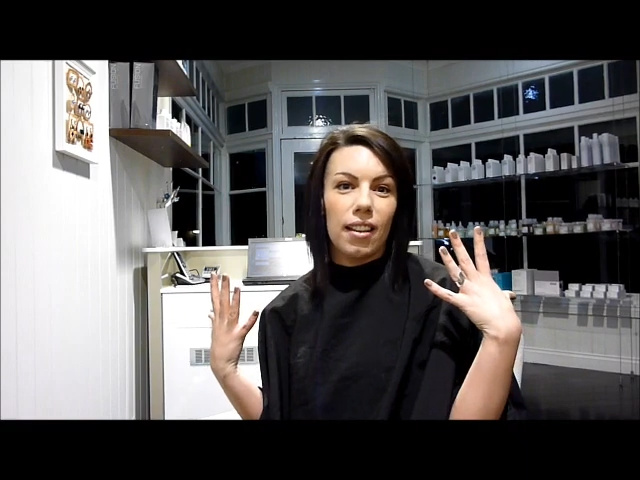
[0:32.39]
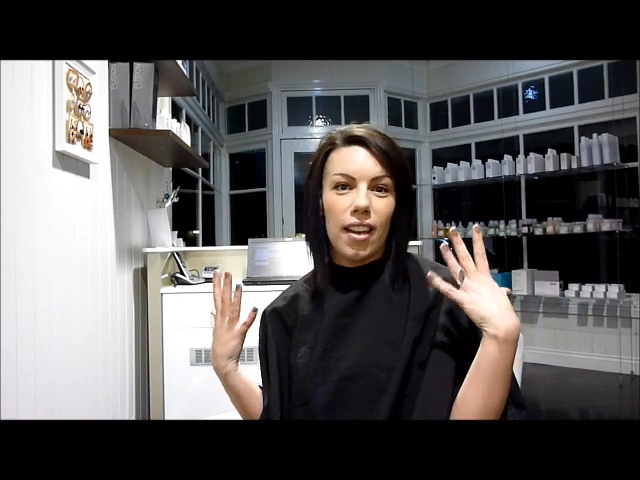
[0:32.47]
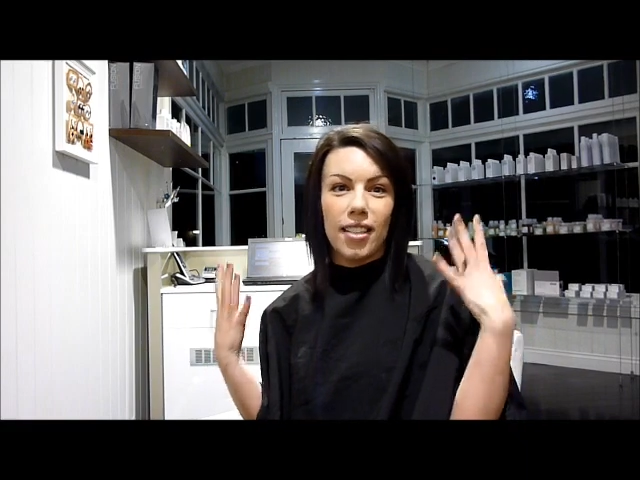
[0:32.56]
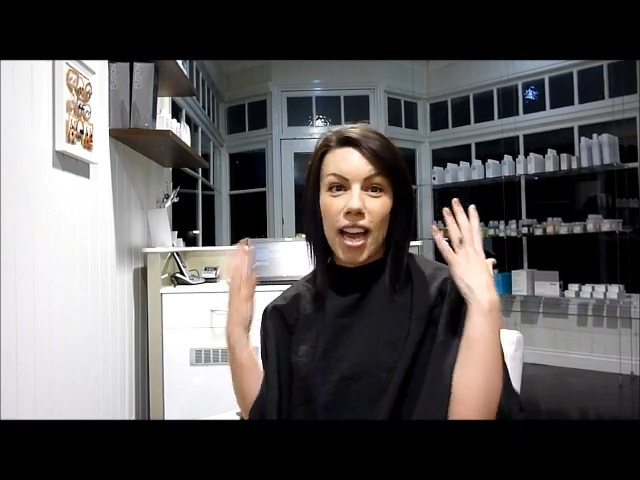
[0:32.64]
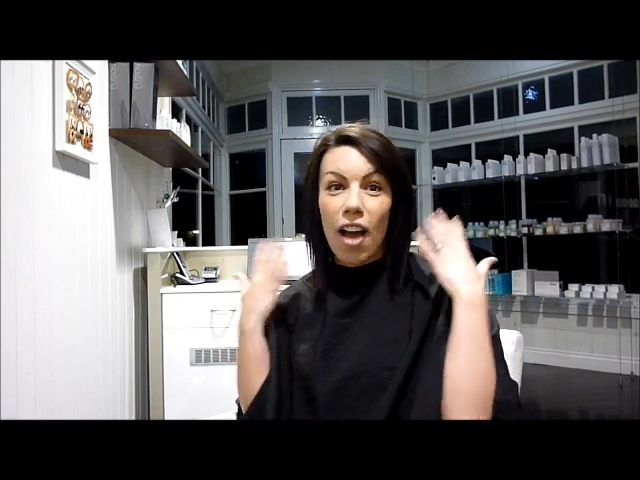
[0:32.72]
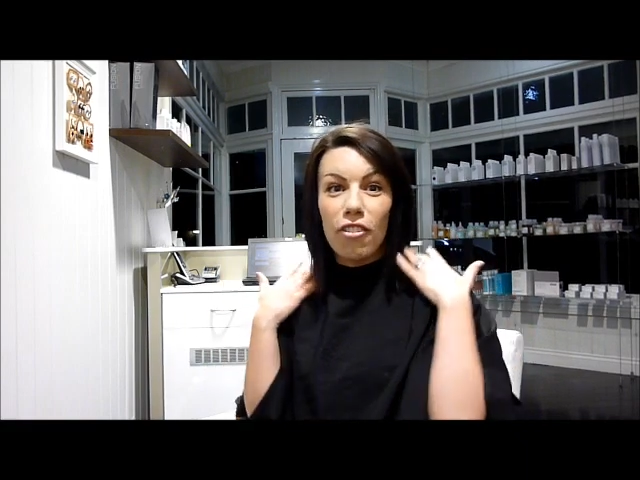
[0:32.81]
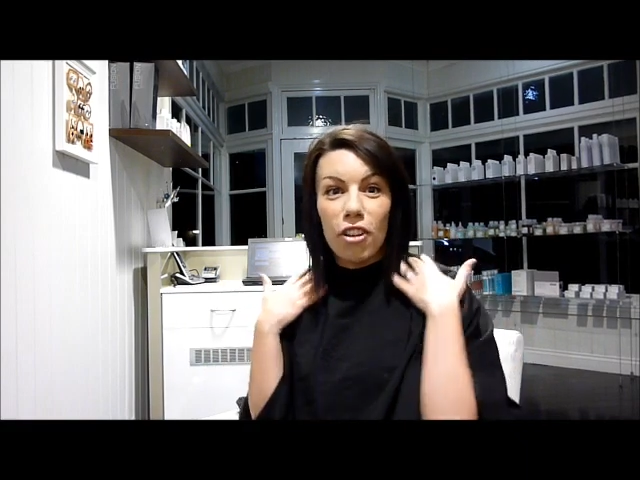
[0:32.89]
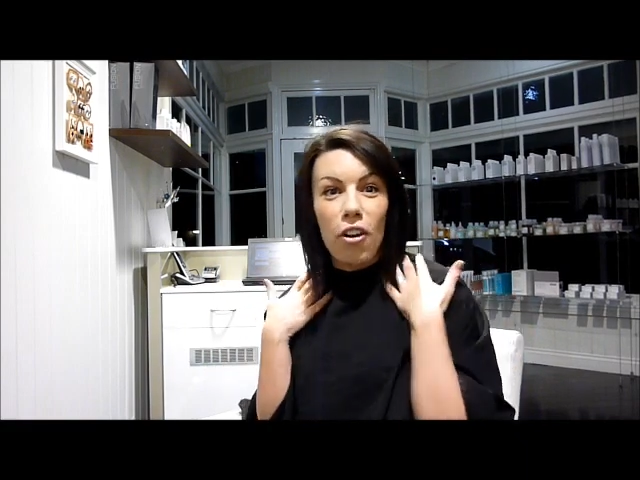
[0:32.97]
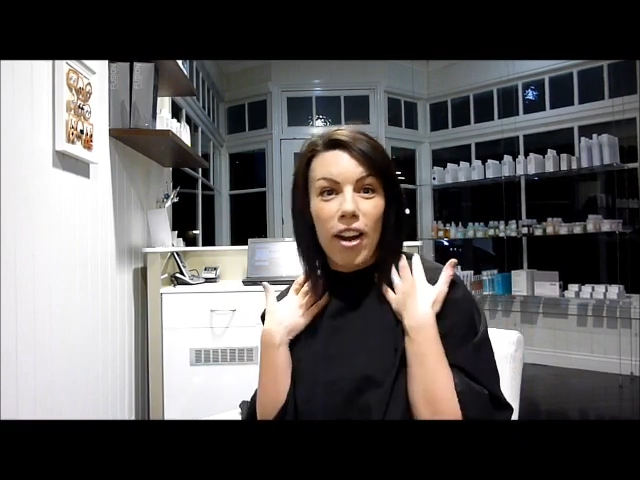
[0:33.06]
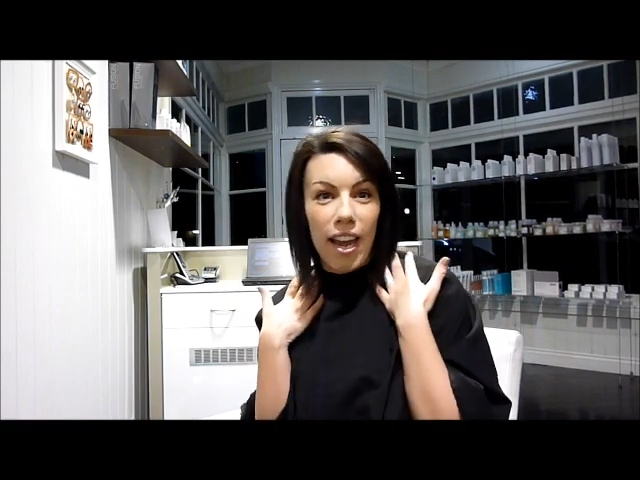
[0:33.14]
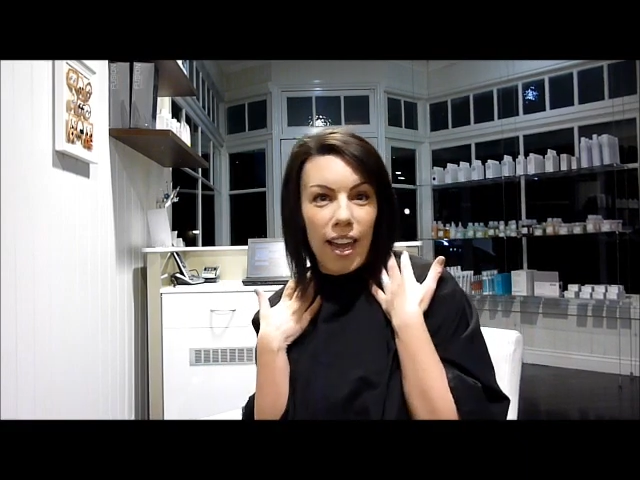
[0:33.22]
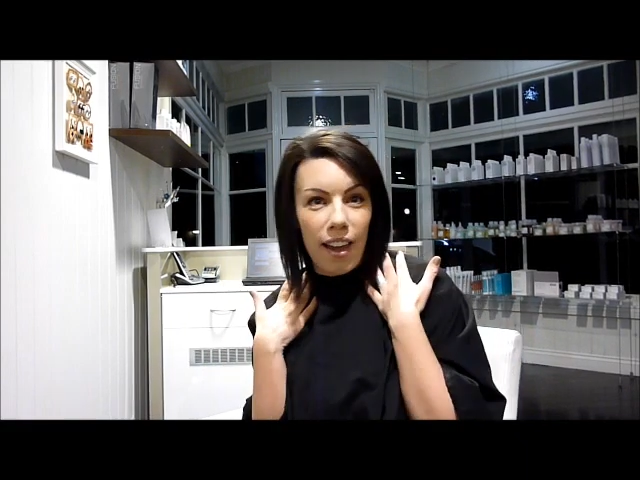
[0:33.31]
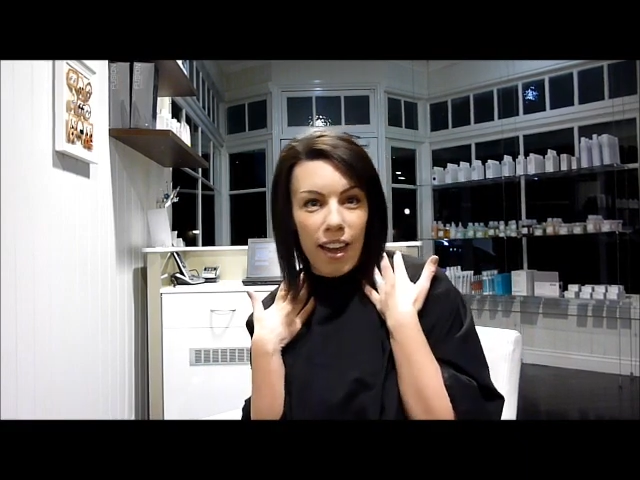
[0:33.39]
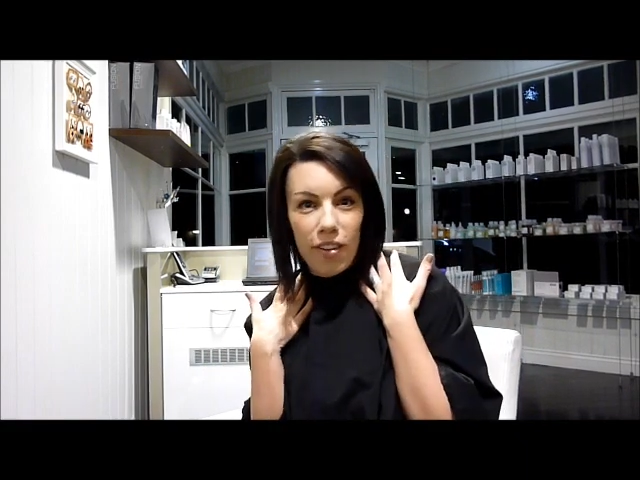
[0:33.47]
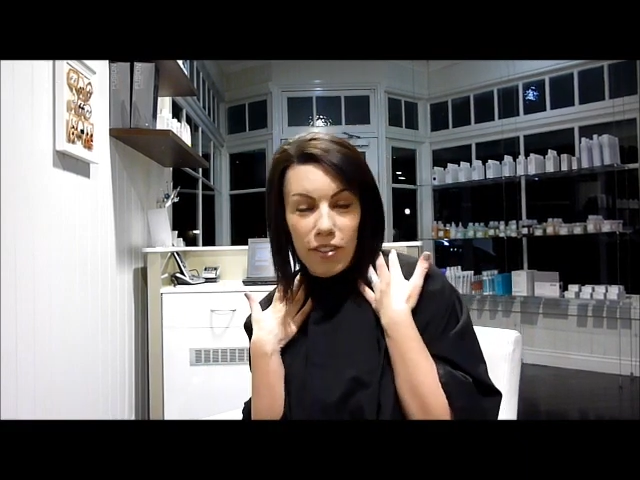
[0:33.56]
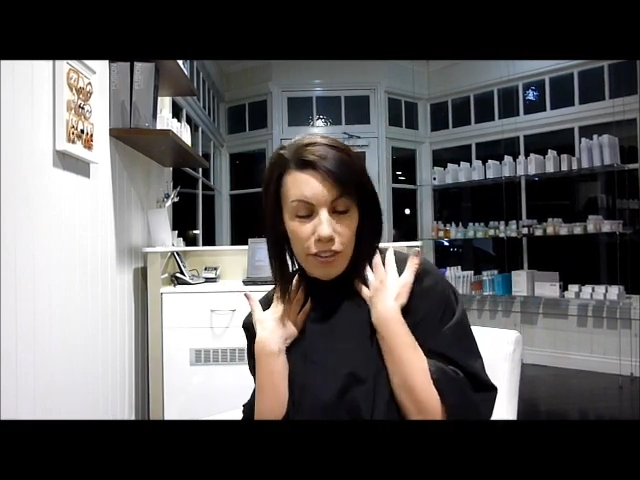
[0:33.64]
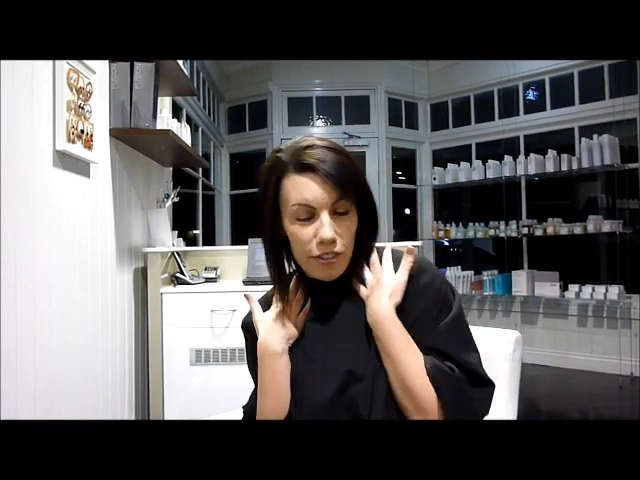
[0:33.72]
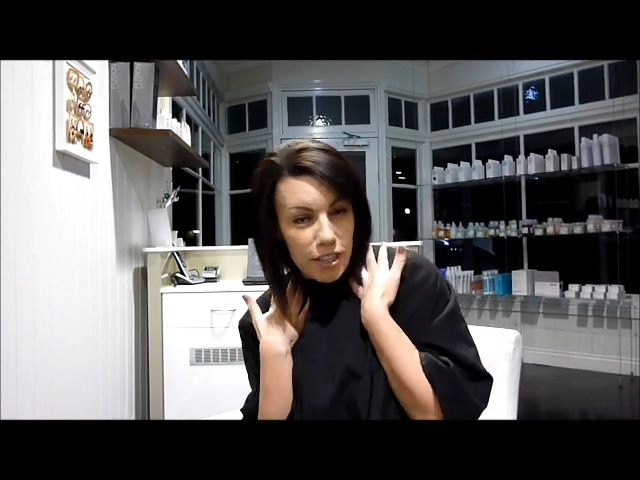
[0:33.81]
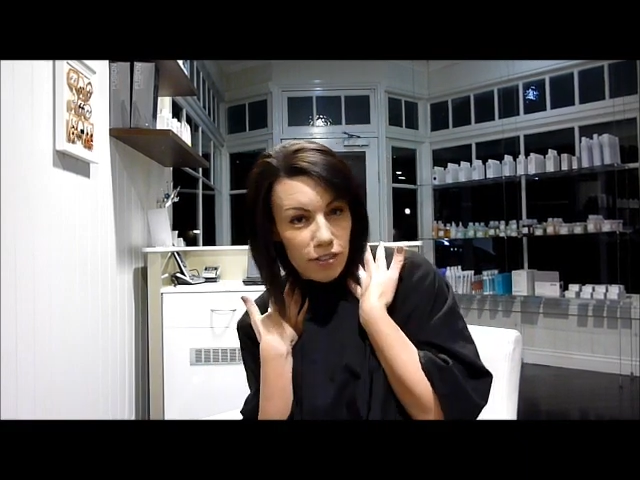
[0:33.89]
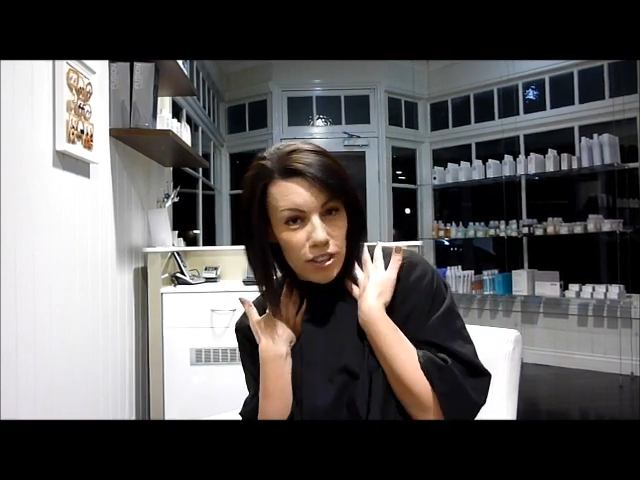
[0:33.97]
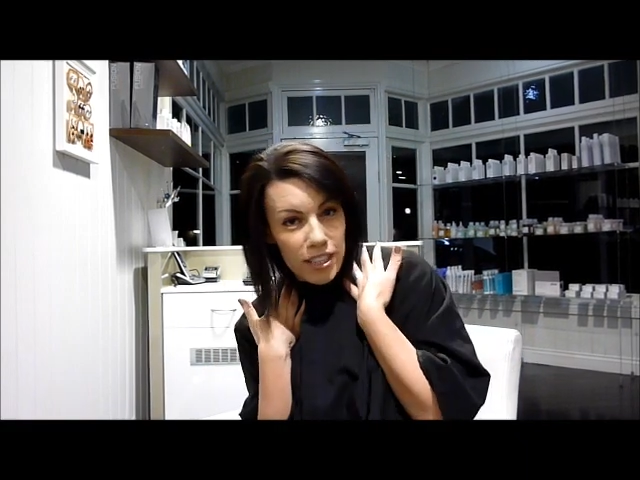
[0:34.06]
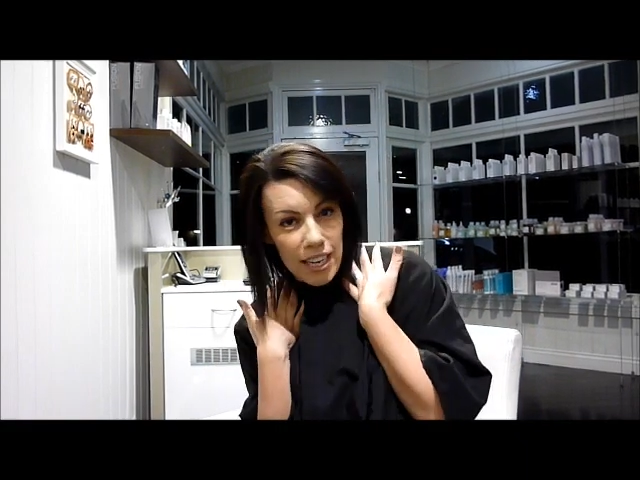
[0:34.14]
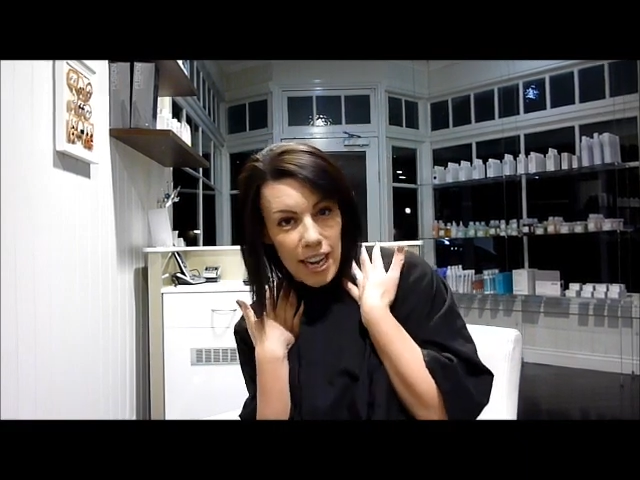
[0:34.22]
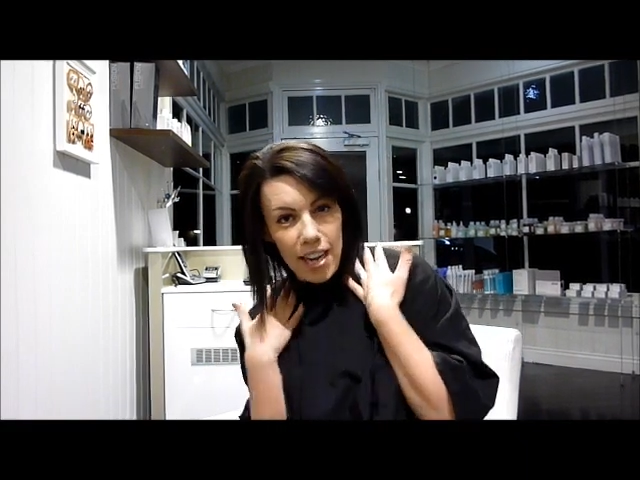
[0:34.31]
and to have long hair, even if it's for
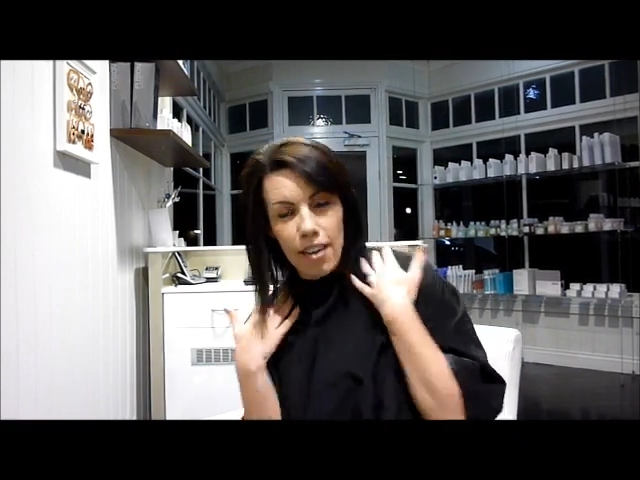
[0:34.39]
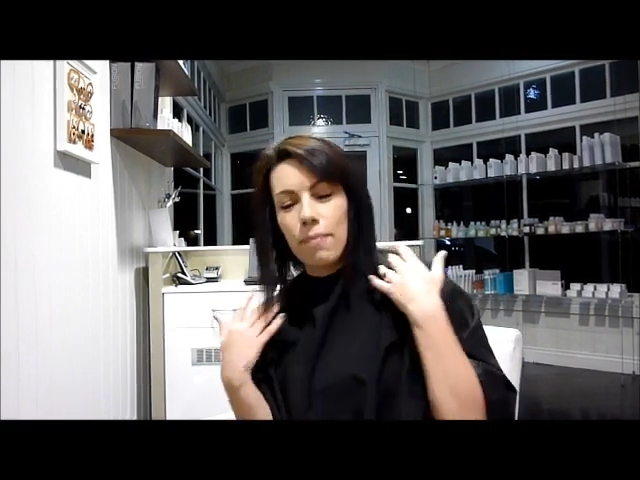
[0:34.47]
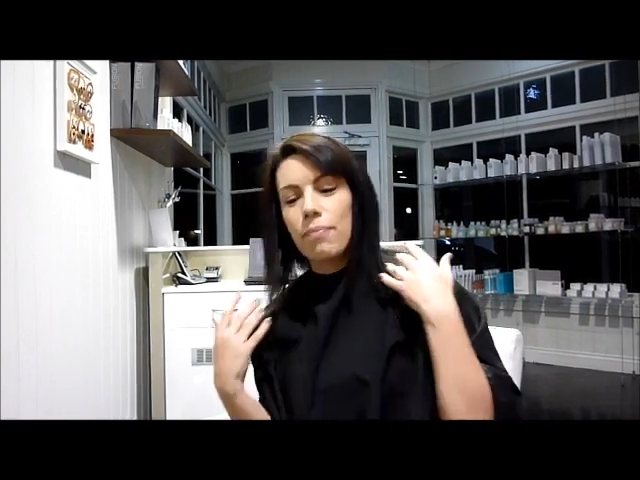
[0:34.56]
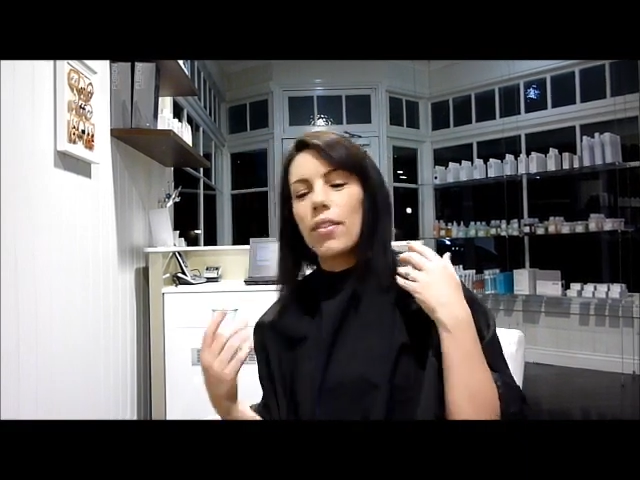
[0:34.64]
a day.